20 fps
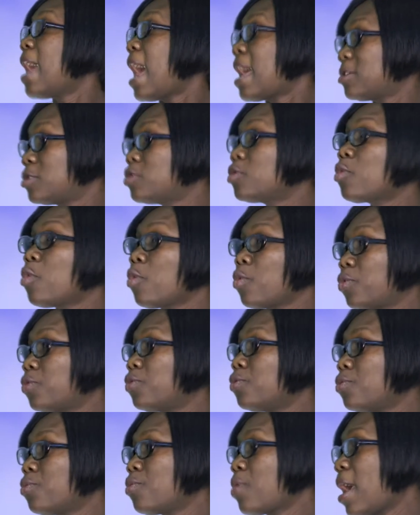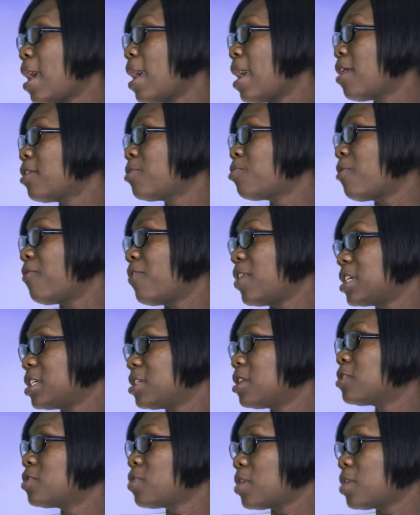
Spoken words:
has to go through a health professional,